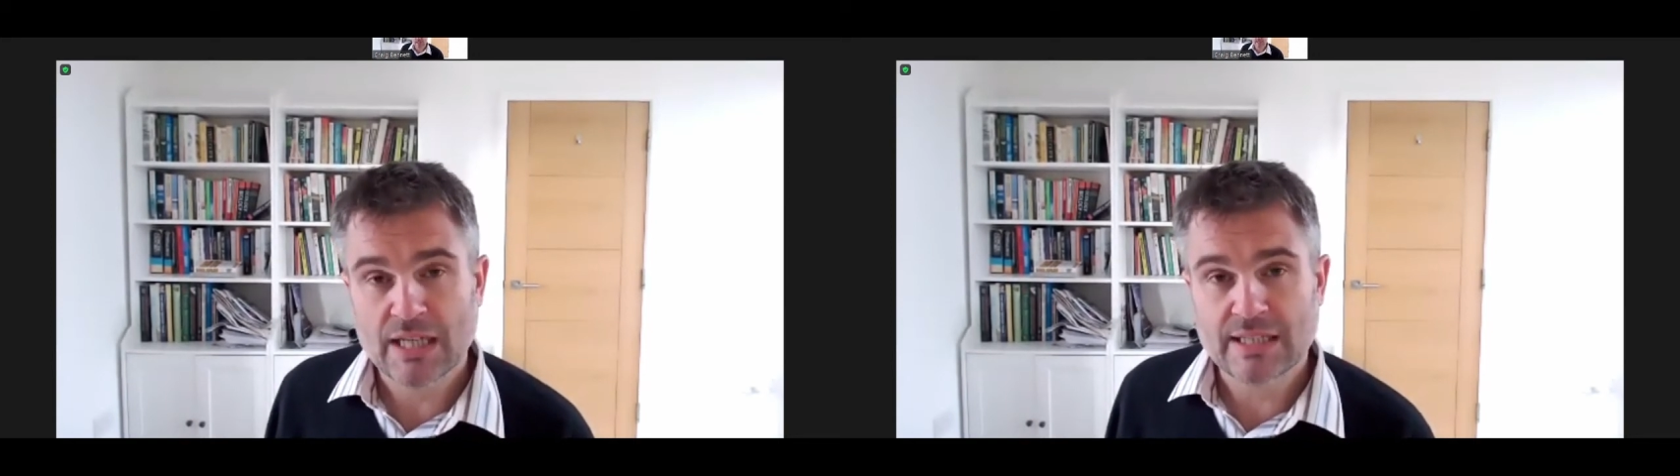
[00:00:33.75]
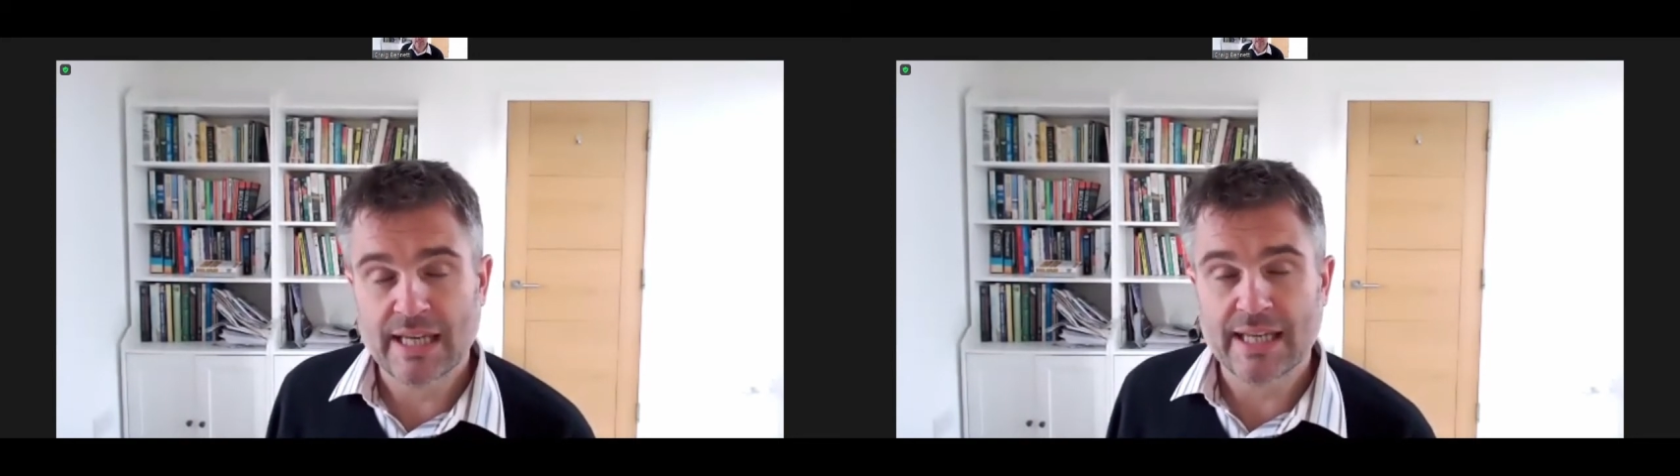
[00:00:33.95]

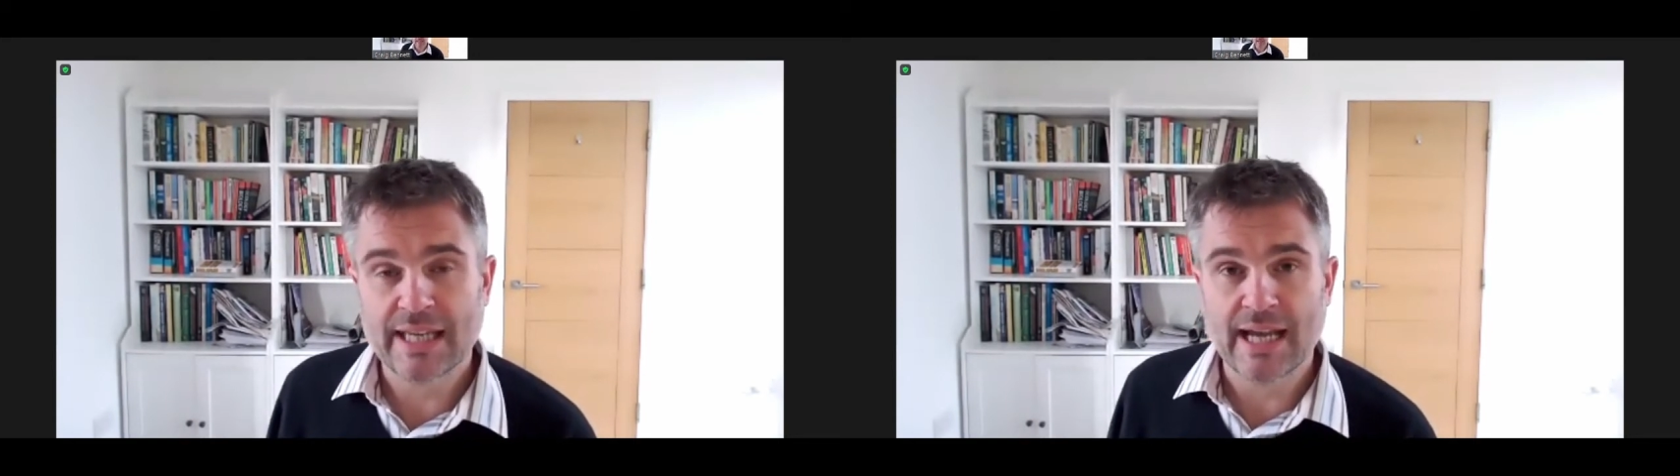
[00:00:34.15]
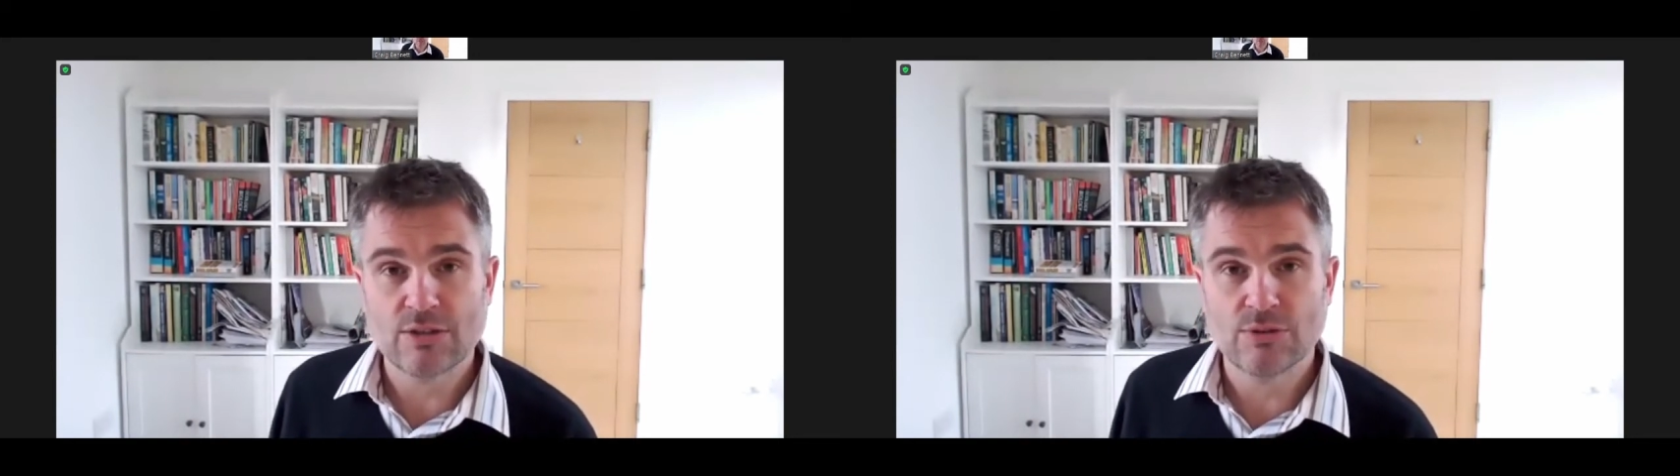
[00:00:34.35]

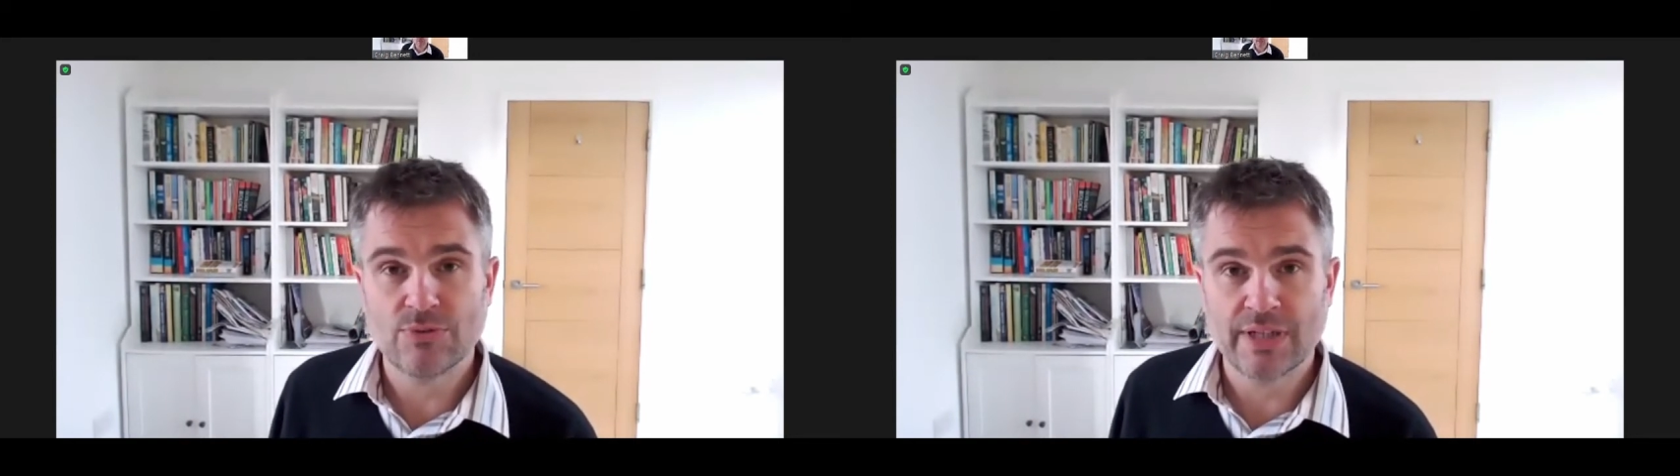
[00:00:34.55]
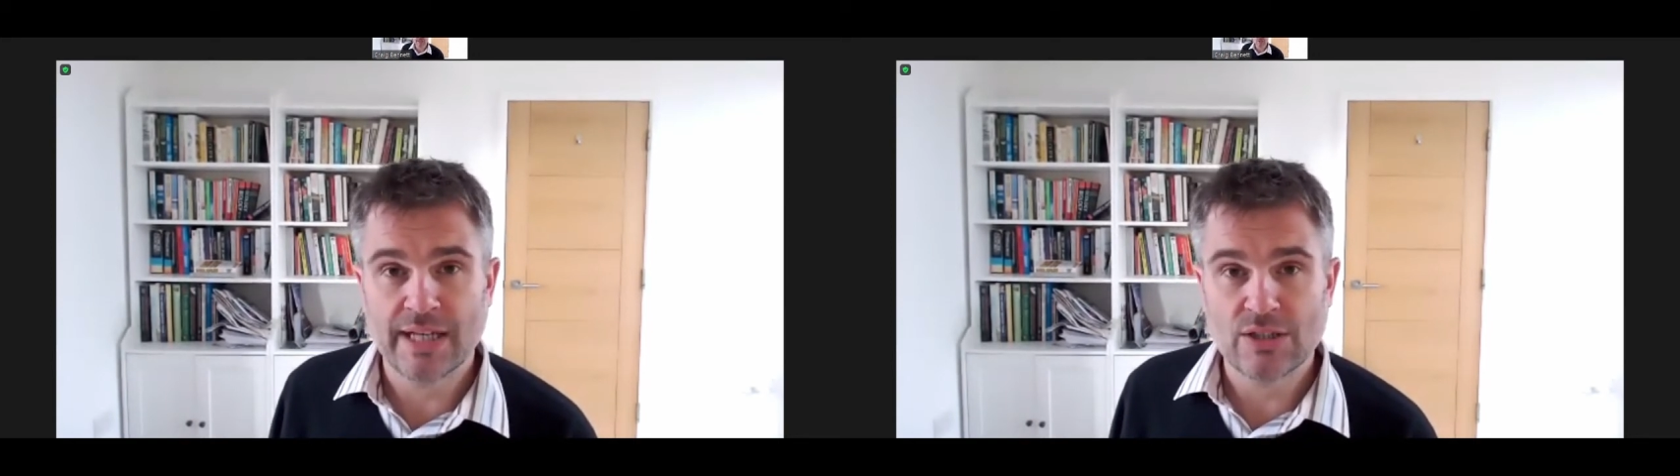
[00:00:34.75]
taking action
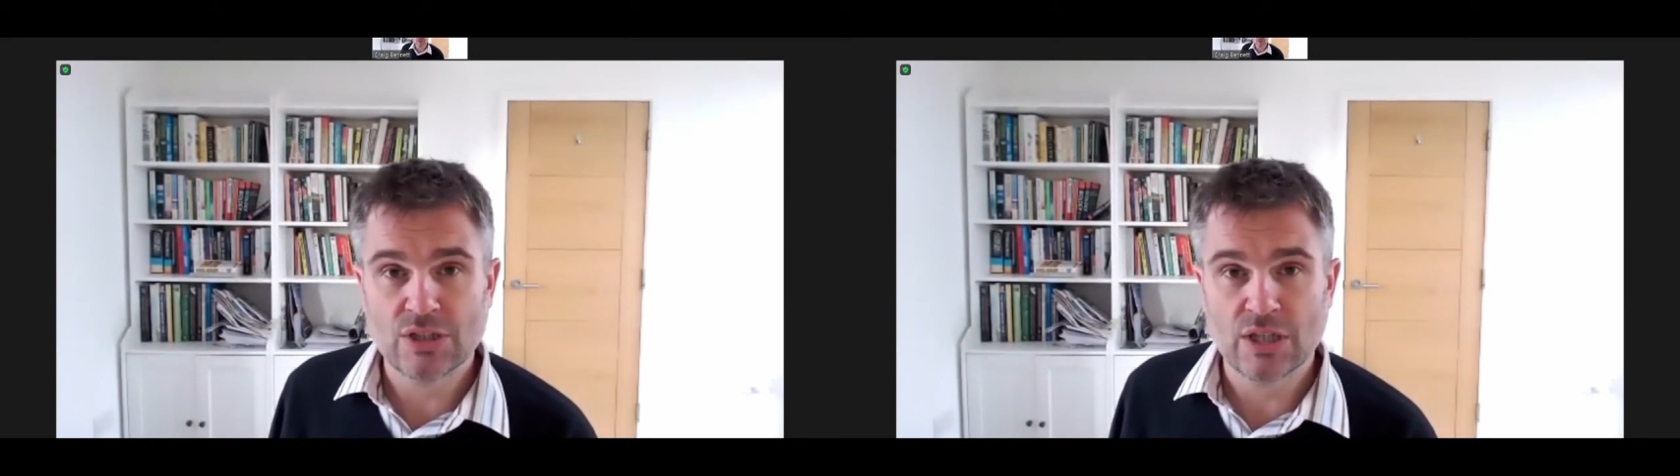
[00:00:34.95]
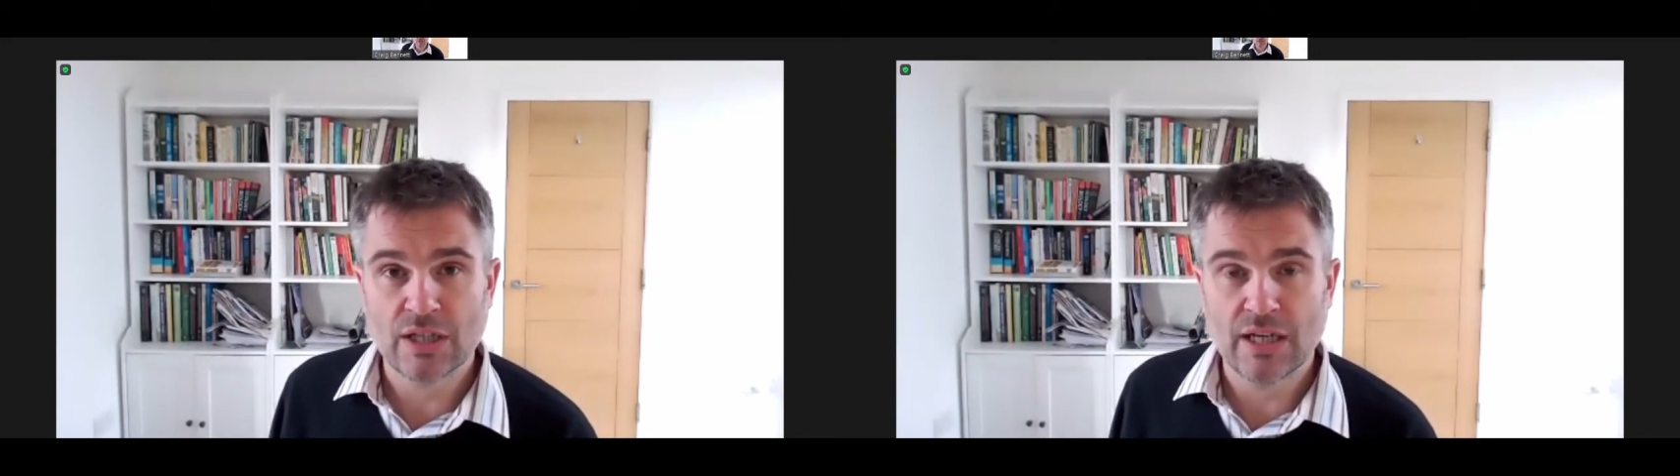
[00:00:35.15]
for
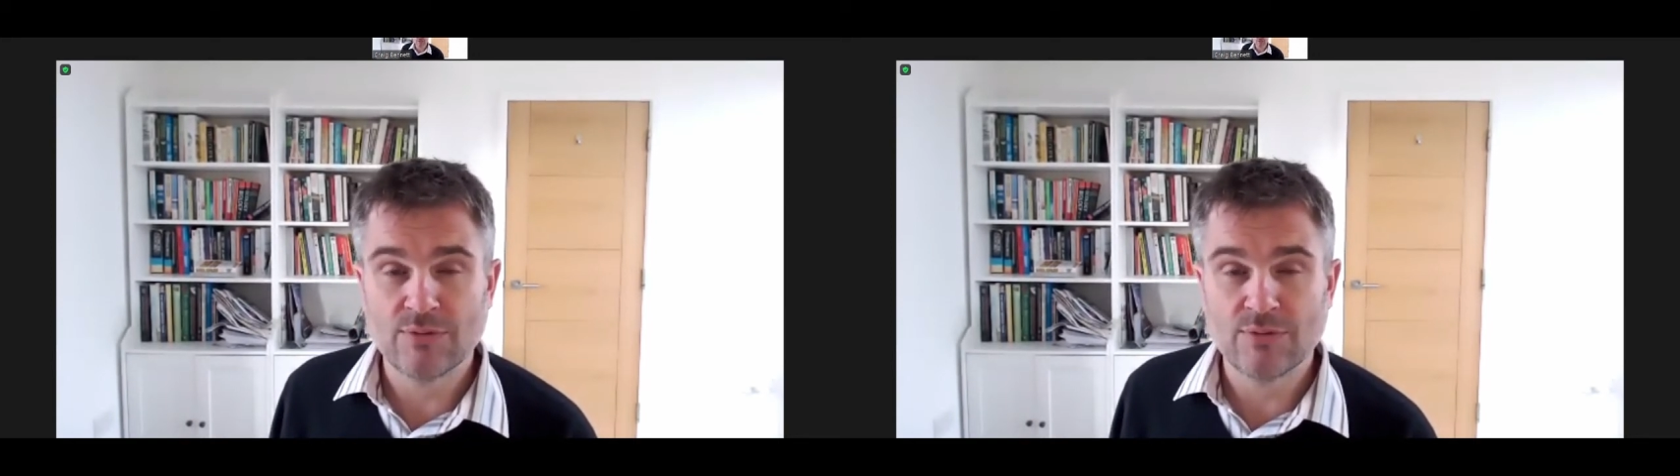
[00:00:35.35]
nature